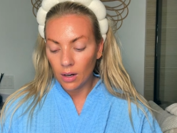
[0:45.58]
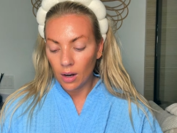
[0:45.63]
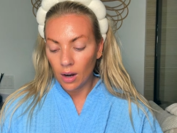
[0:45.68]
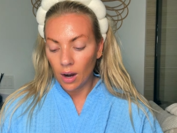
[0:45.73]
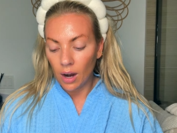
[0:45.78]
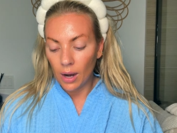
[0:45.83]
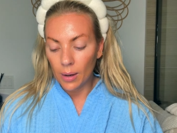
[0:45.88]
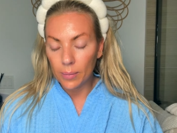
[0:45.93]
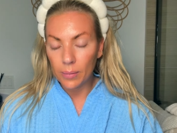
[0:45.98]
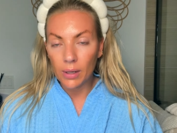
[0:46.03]

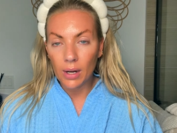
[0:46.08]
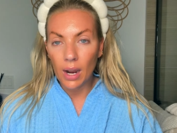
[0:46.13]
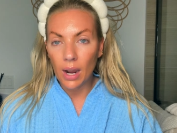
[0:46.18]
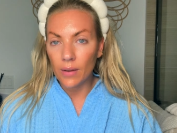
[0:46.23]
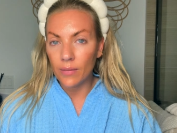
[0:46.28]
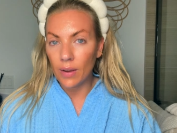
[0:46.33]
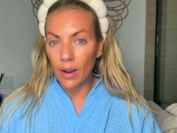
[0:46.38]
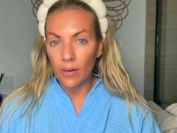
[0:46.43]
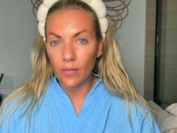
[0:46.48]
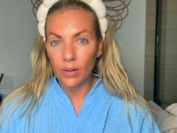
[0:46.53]
I'm gonna have
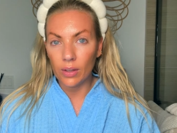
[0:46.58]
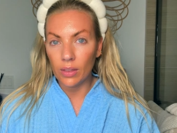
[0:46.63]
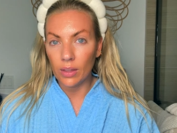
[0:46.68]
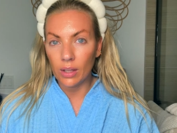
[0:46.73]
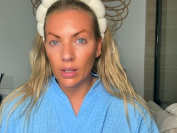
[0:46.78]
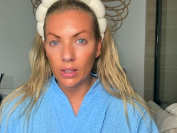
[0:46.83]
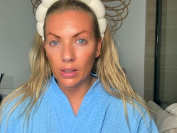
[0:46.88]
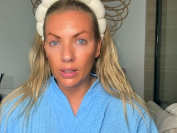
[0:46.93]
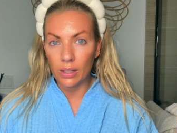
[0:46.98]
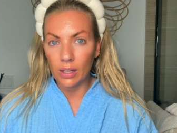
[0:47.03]
everything
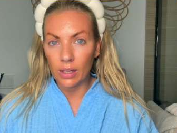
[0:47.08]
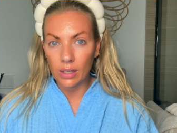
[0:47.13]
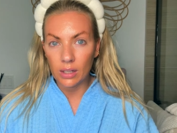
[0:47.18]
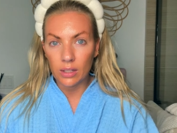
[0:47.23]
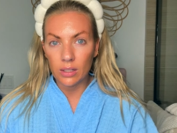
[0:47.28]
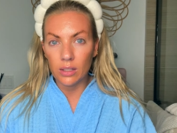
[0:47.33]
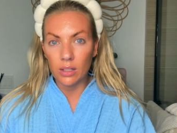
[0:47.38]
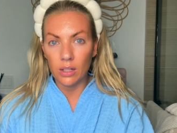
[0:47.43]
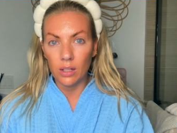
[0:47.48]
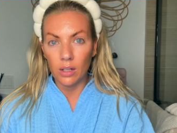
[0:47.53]

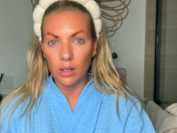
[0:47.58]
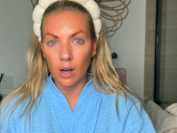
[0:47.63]
linked